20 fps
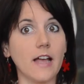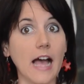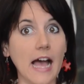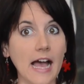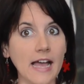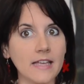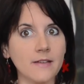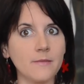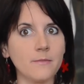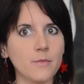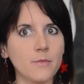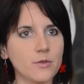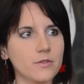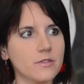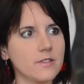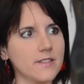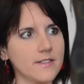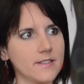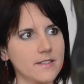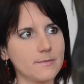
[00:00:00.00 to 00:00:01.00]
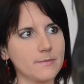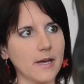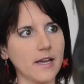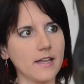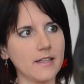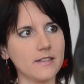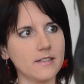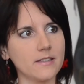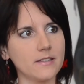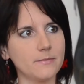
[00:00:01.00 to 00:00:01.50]
I am mostly
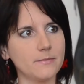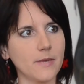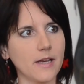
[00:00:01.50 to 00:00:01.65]
inspired